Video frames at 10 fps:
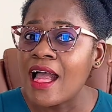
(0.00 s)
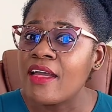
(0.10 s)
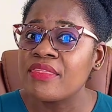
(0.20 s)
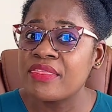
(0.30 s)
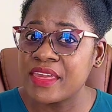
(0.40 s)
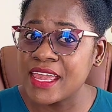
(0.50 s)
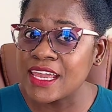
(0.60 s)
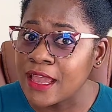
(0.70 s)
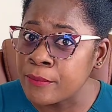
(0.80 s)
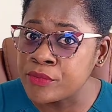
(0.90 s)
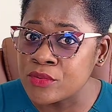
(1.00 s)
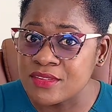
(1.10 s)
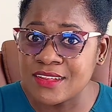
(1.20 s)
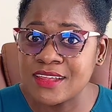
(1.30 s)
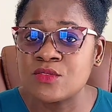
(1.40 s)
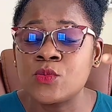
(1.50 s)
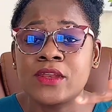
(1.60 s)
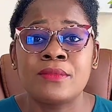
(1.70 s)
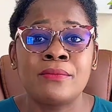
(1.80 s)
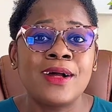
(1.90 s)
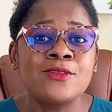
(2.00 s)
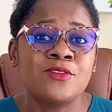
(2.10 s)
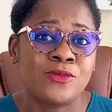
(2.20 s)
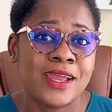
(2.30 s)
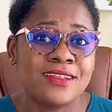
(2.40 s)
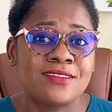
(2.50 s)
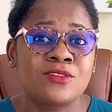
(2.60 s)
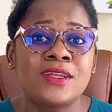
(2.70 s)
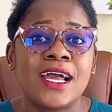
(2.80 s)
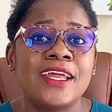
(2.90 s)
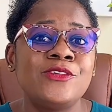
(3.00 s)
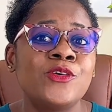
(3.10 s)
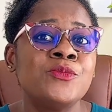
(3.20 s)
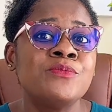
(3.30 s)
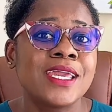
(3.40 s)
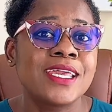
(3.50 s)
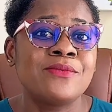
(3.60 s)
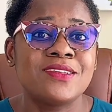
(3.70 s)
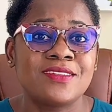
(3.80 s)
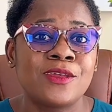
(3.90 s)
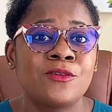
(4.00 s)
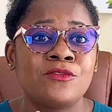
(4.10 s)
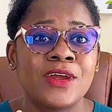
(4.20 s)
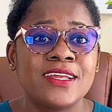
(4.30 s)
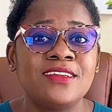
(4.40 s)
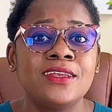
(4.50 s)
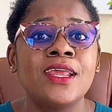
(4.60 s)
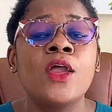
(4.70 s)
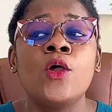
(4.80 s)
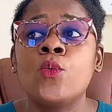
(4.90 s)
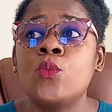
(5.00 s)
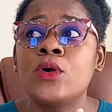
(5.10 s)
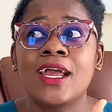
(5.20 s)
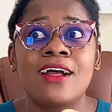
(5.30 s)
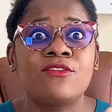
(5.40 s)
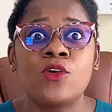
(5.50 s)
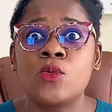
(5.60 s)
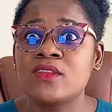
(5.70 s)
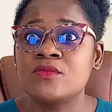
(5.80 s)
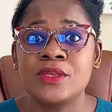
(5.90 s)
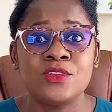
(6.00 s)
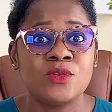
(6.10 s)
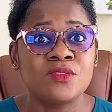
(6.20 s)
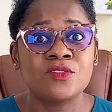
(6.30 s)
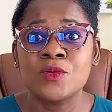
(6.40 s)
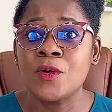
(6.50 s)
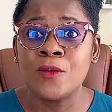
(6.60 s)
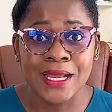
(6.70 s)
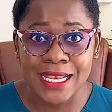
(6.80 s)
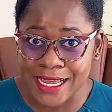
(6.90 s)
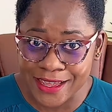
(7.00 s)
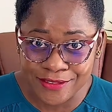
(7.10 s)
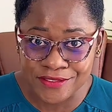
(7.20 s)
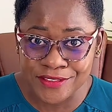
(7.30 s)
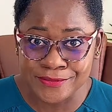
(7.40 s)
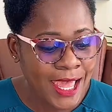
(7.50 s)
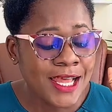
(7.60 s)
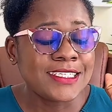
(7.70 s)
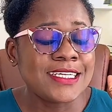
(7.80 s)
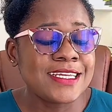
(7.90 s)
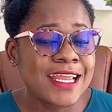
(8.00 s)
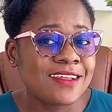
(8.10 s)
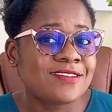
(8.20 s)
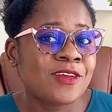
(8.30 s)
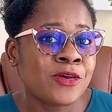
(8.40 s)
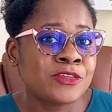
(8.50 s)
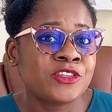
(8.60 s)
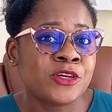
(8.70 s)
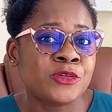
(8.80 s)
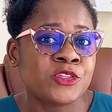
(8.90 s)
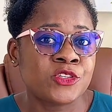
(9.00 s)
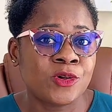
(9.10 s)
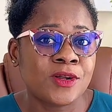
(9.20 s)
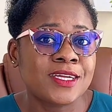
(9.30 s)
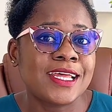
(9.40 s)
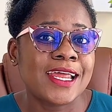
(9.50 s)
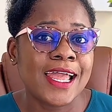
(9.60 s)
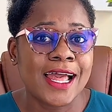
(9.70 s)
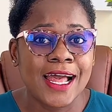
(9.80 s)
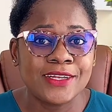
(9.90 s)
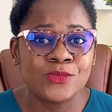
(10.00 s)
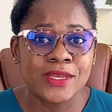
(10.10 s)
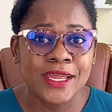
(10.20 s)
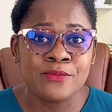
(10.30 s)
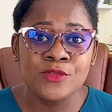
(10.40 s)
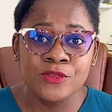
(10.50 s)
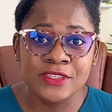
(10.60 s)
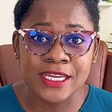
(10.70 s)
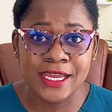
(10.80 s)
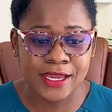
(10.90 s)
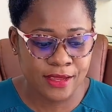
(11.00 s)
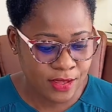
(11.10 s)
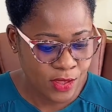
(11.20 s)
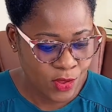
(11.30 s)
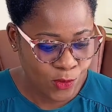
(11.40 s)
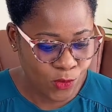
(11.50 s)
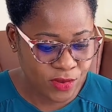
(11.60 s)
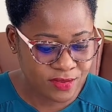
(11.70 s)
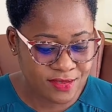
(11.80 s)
think and process what I'm about to write so that I don't make a mistake of writing what I have always been used to all my life. The next cultural shock that I had when I moved here was